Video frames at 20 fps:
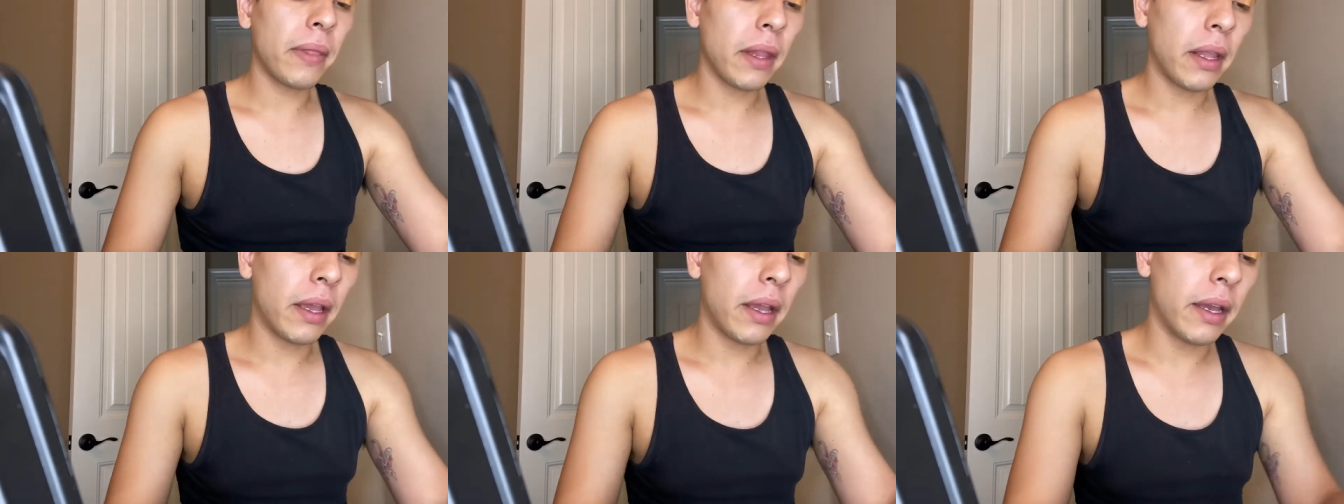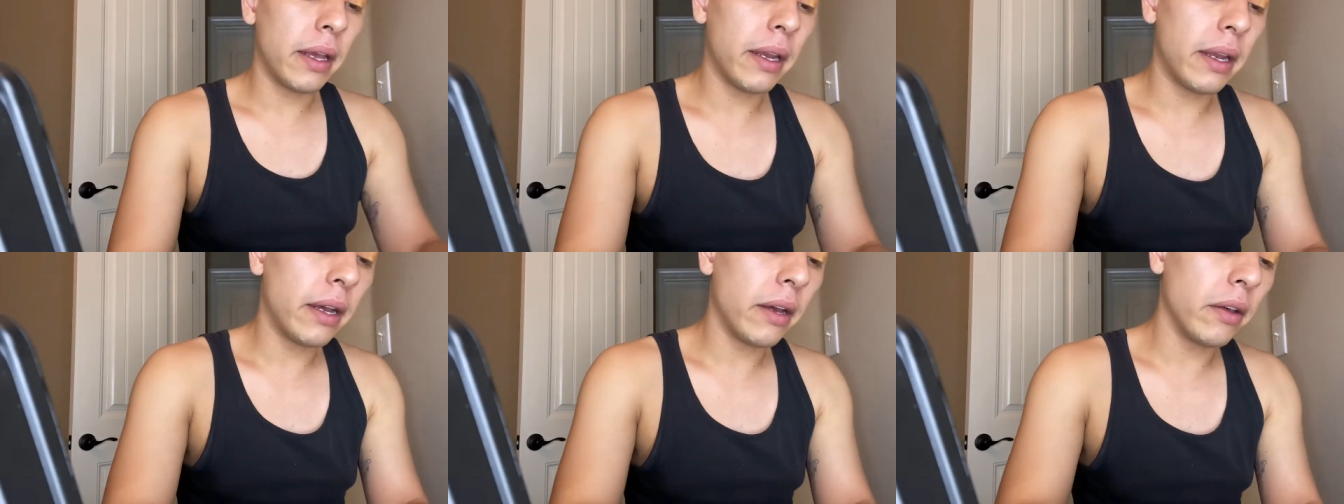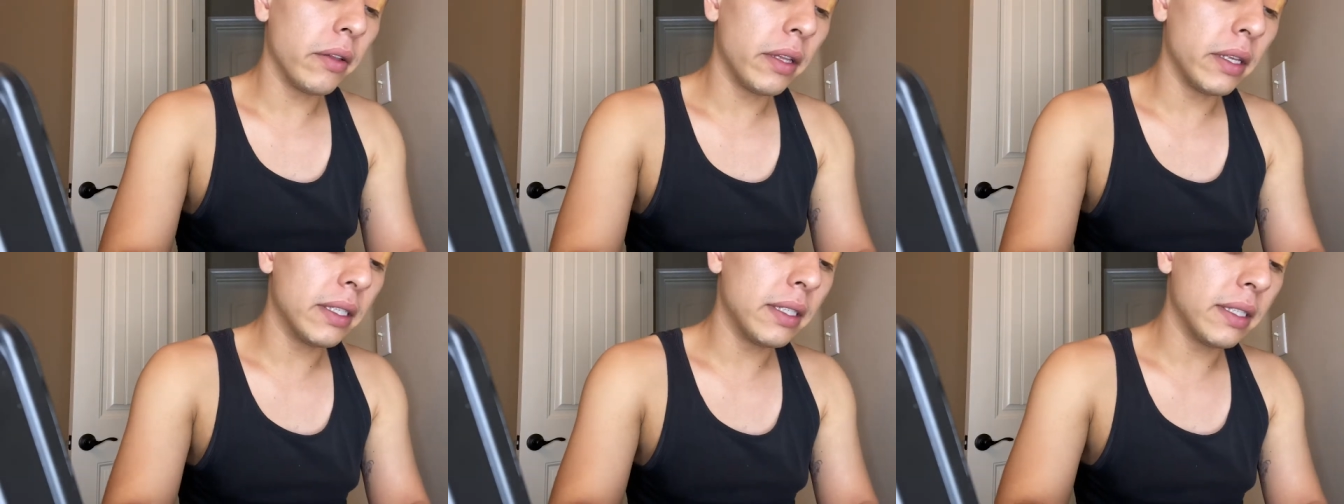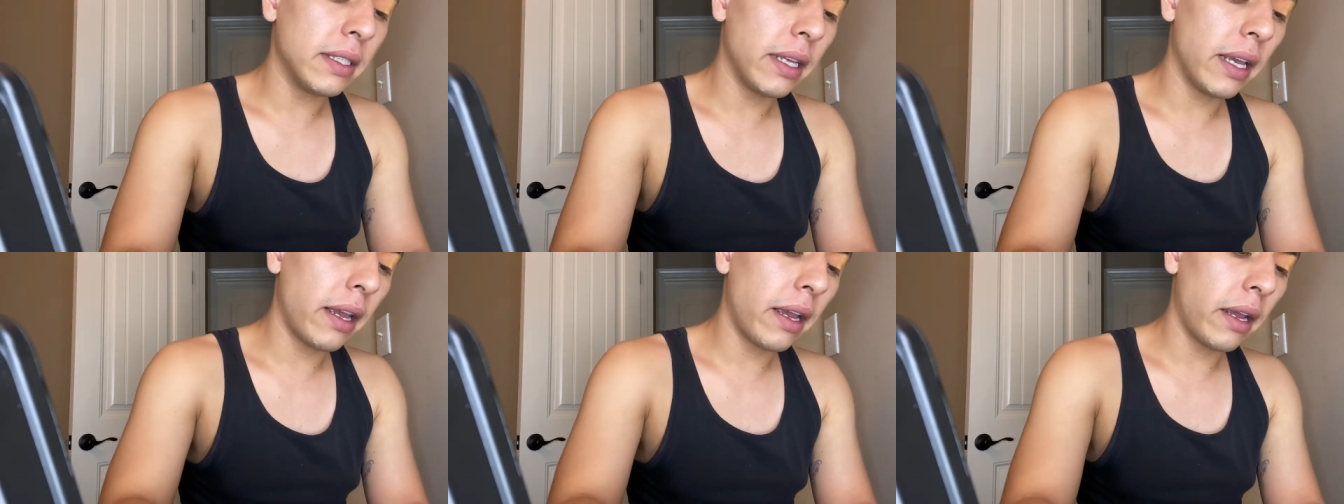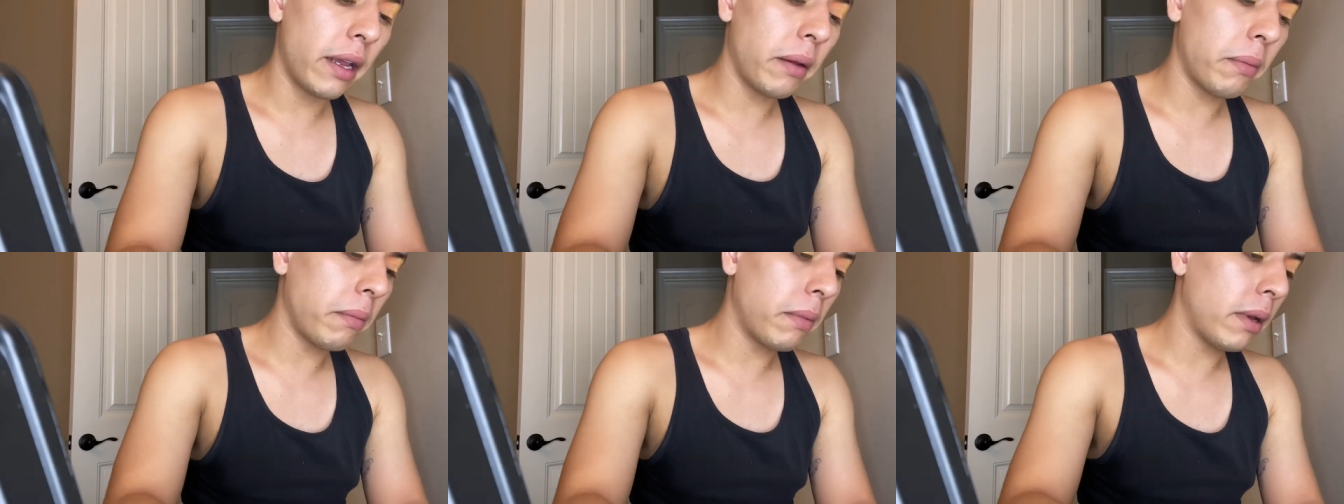And now the
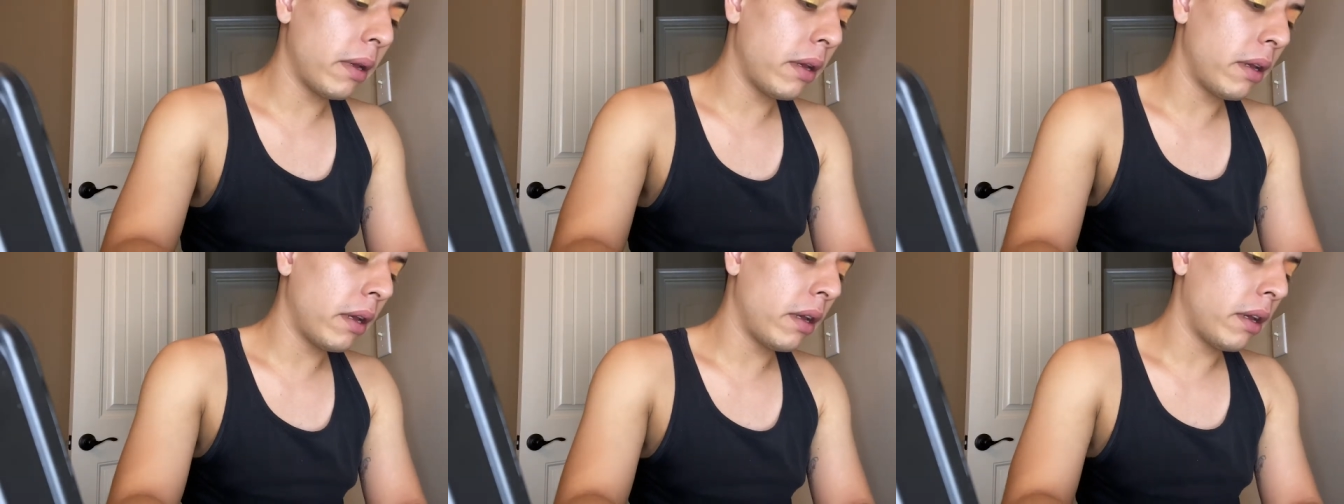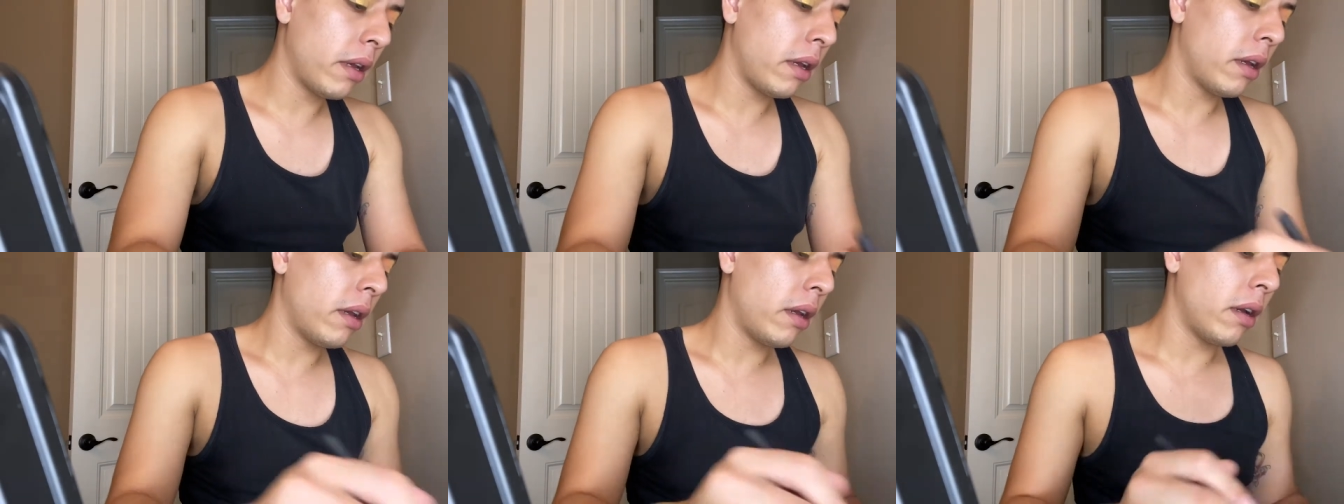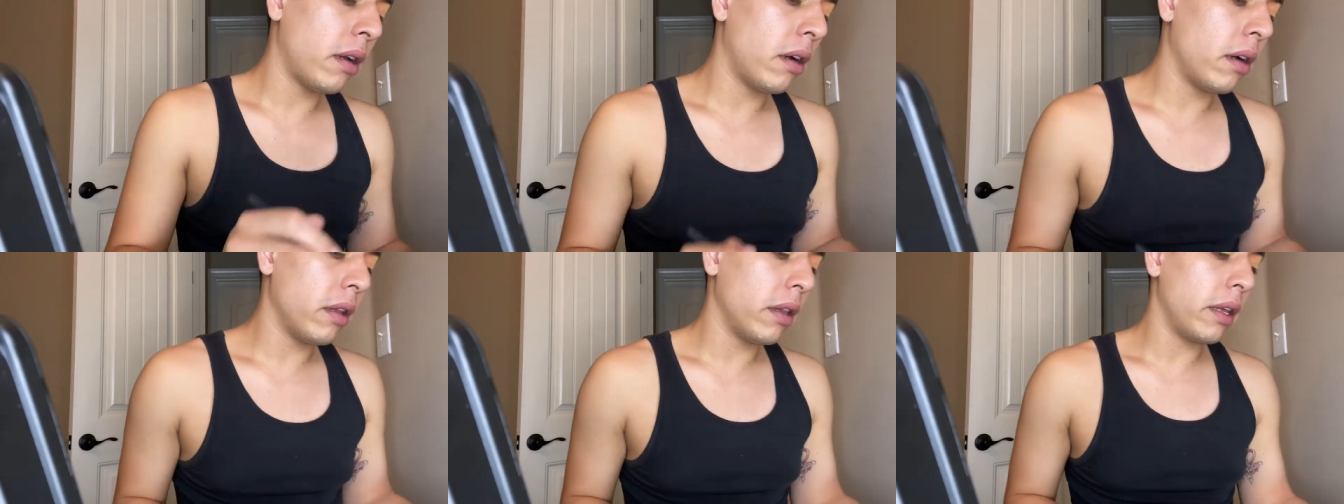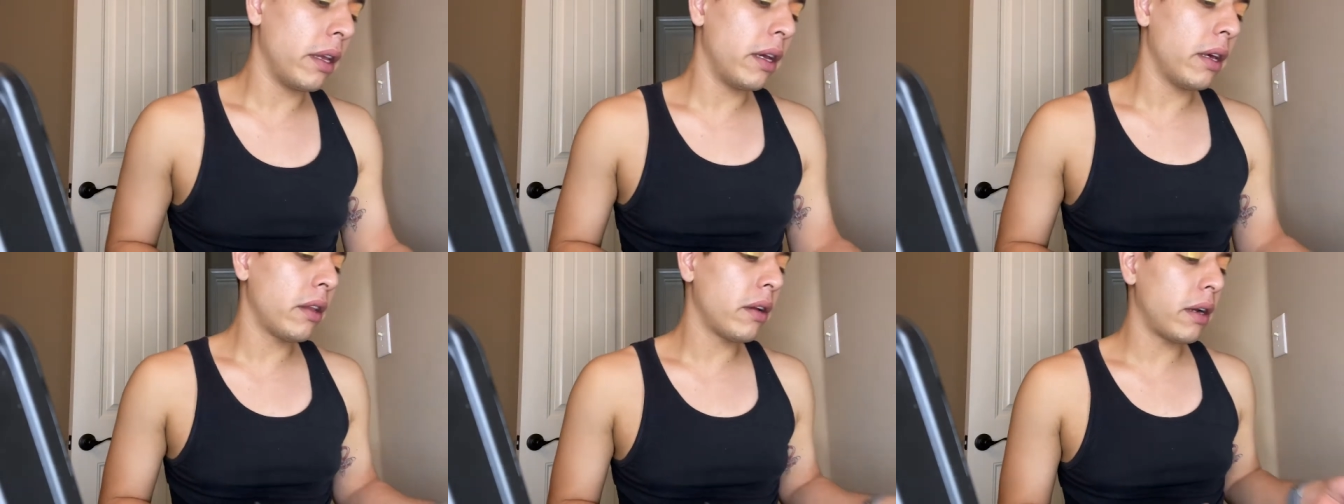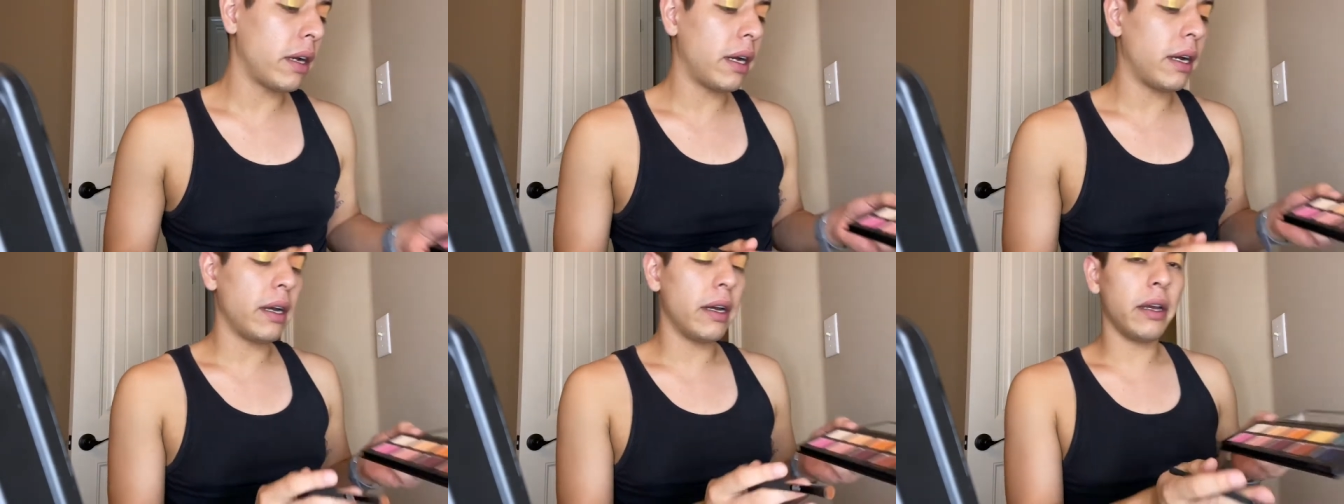same on the other
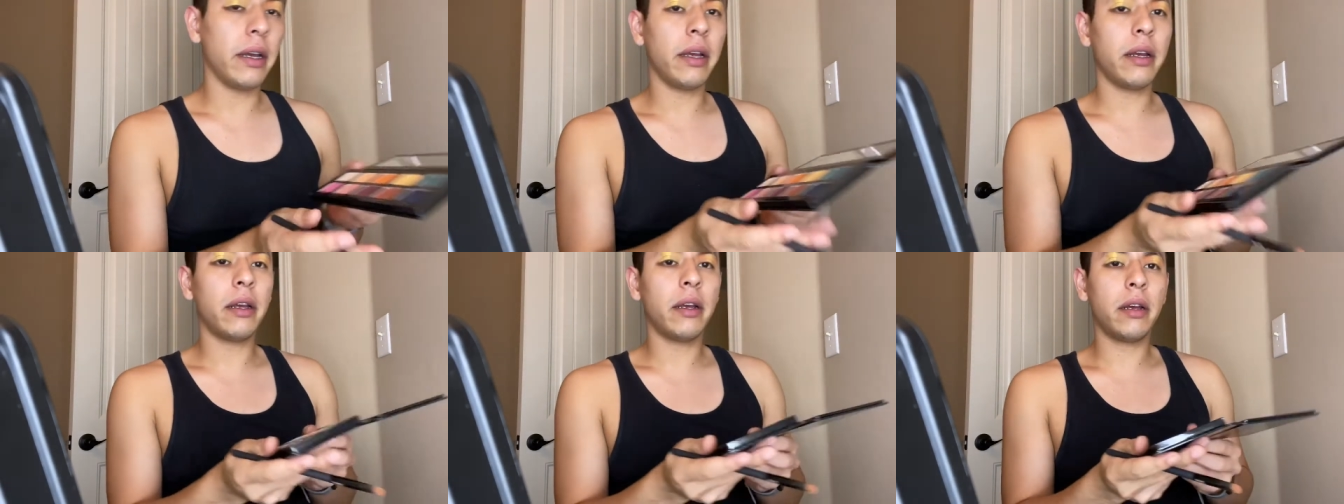eye,